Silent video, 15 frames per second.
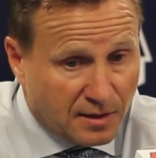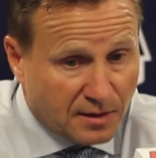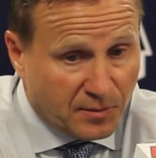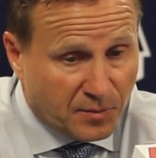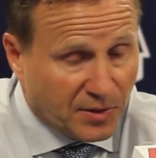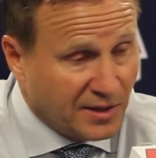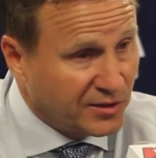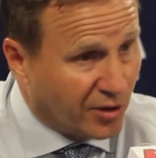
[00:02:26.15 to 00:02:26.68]
He
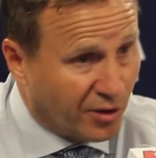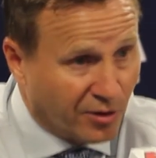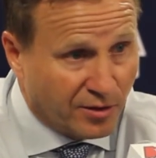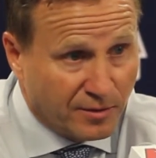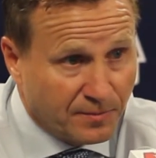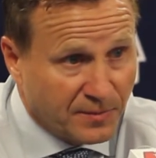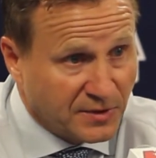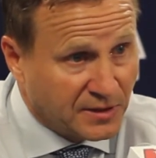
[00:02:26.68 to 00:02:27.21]
plays
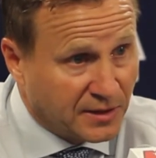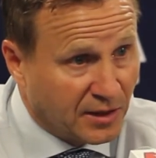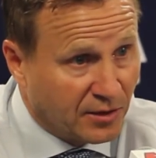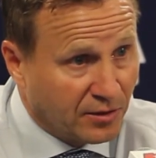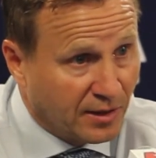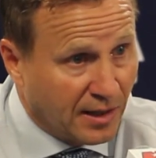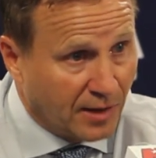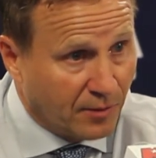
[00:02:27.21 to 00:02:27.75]
hard. He's
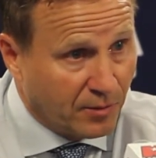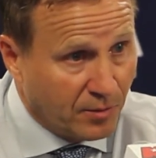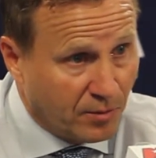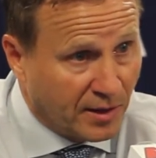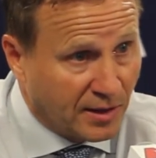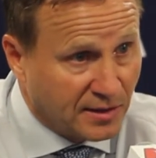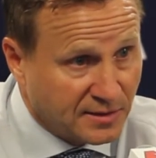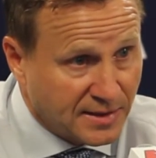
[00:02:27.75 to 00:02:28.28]
another guy. We
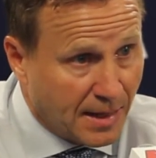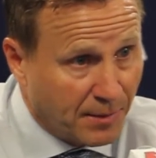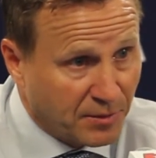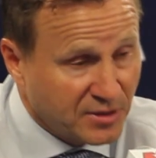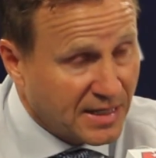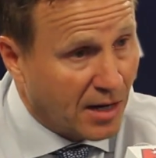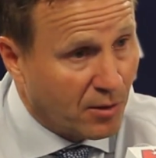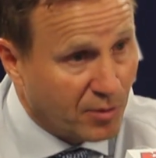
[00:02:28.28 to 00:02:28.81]
want to
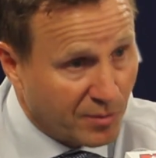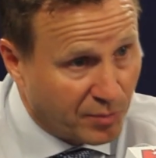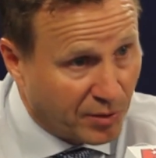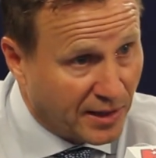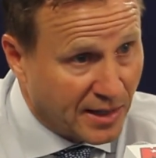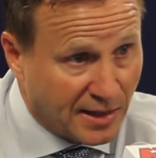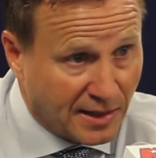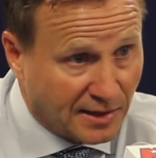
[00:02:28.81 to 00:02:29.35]
establish how we
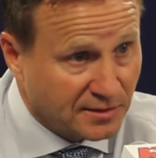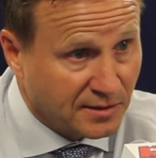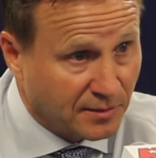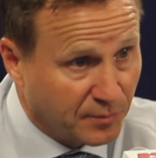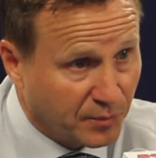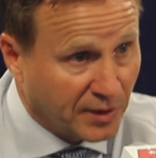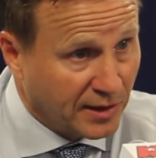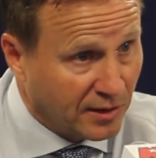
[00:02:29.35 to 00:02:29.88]
play, and that's
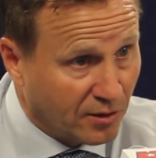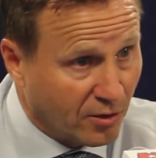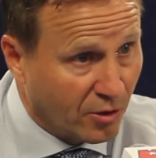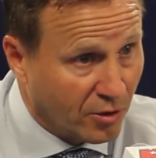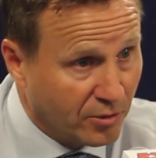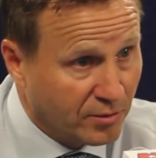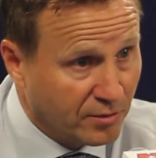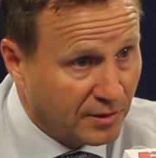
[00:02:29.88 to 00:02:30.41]
playing
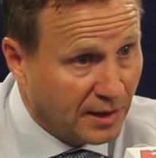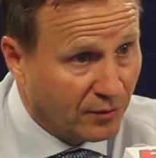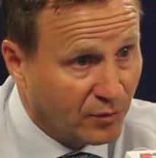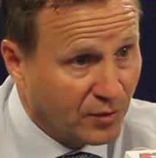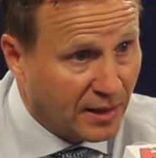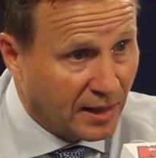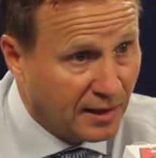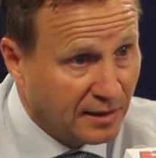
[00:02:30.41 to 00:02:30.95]
hard
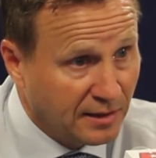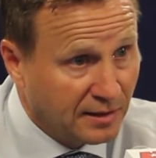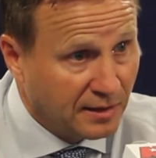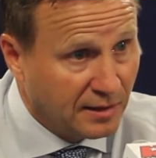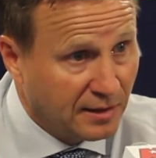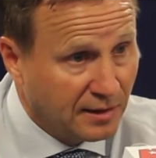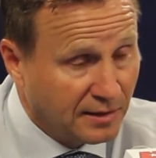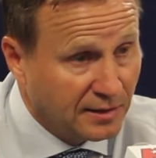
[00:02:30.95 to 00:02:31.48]
every night,
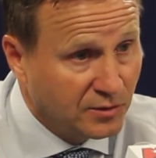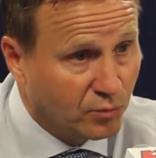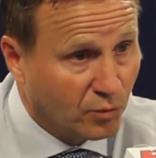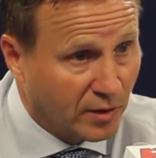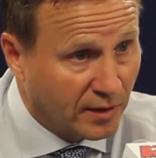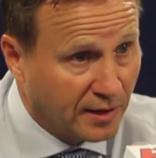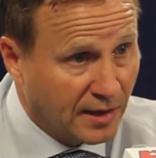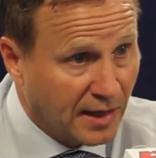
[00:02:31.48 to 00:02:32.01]
and he's
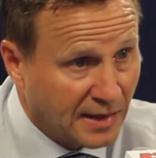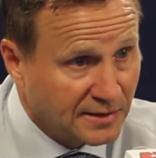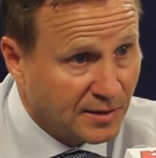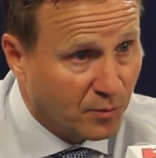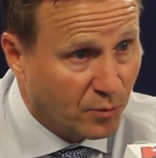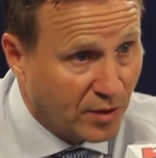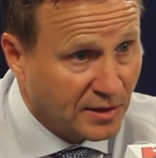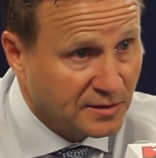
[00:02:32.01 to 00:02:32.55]
one of the guys
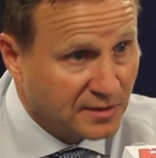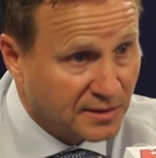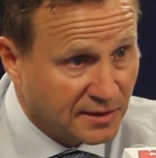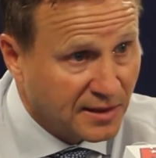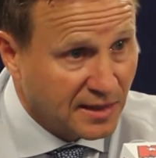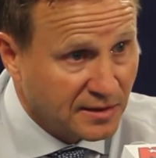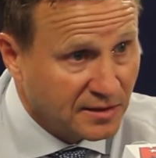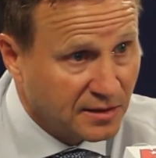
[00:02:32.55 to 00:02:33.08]
that brings the
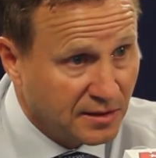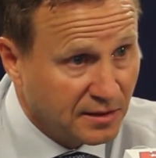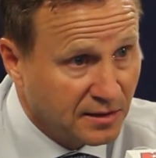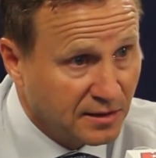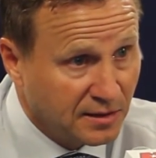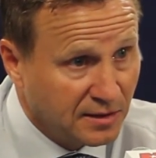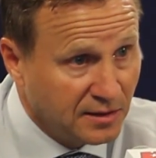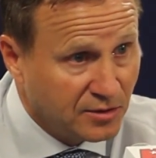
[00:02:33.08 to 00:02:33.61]

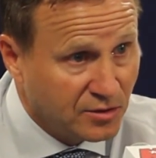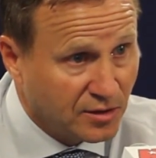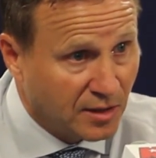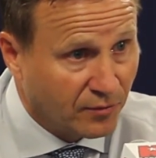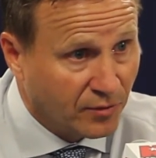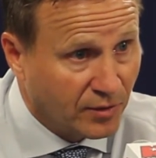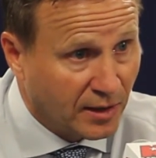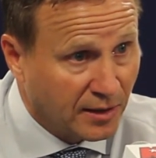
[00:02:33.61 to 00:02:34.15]
intensity each and
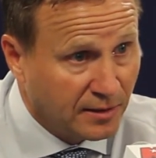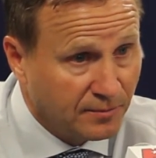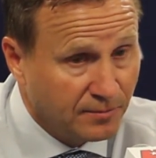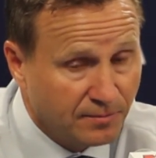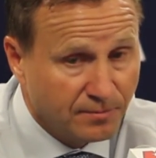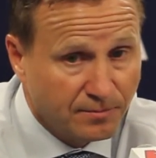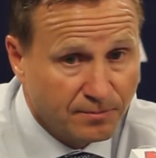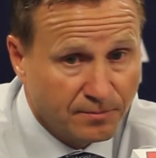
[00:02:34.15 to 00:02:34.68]
every night.
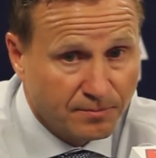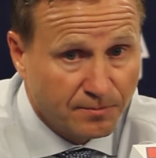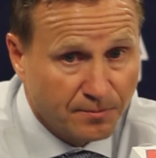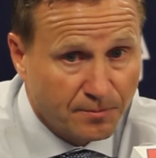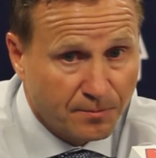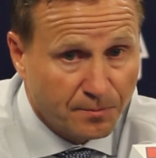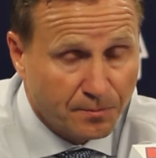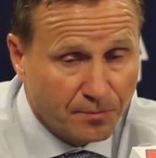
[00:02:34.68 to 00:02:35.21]
Speaking
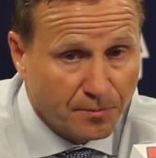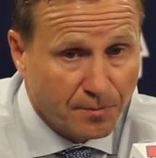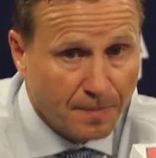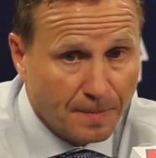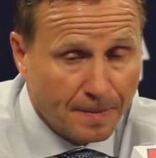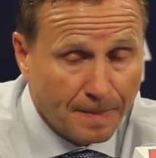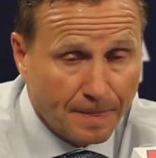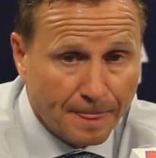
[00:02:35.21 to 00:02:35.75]
of that,
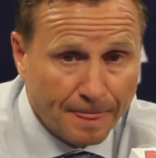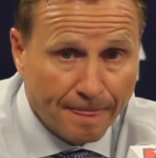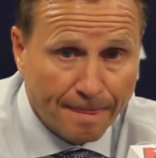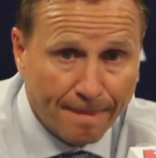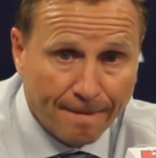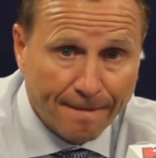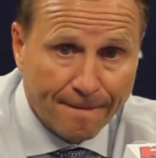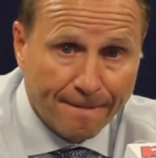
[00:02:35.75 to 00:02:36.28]
what do you think
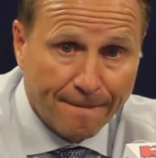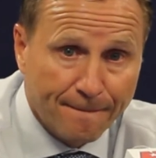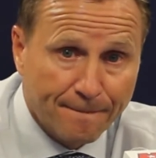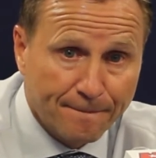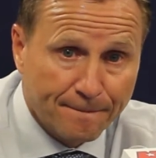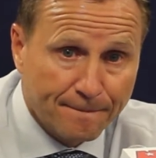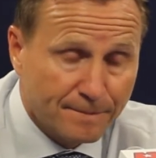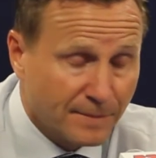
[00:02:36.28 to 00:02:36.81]
about Carrick
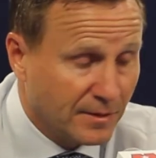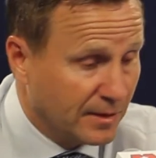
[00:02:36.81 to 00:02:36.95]
Felix?